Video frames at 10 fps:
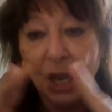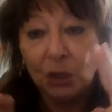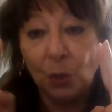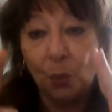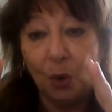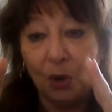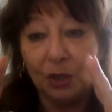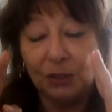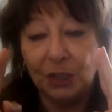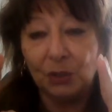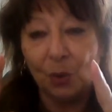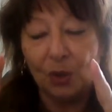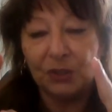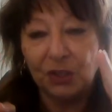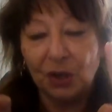The world is
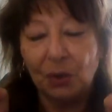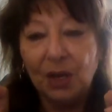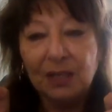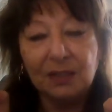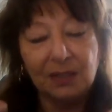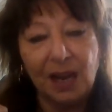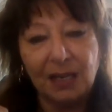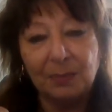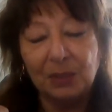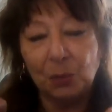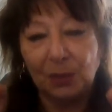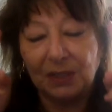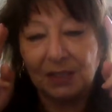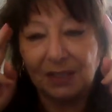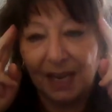also synonymous with the
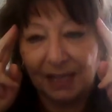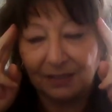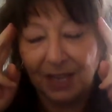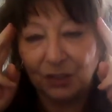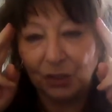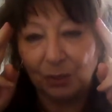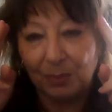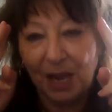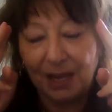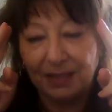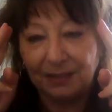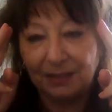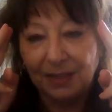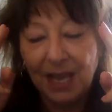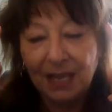psychological mind.
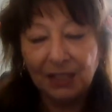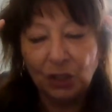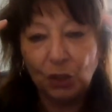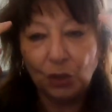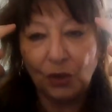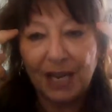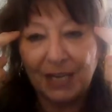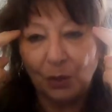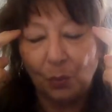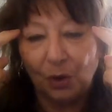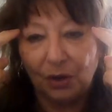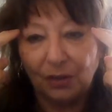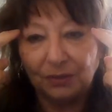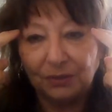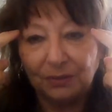This is your inner
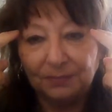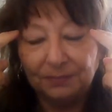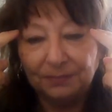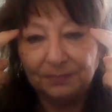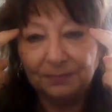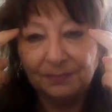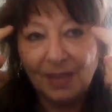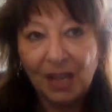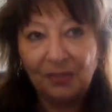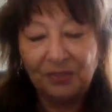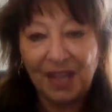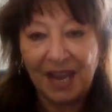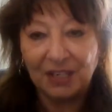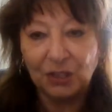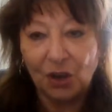world.
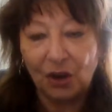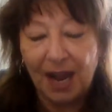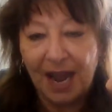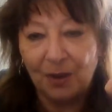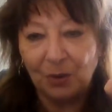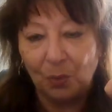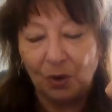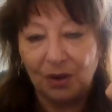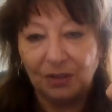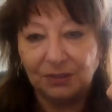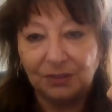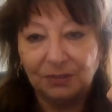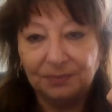That is our outer world.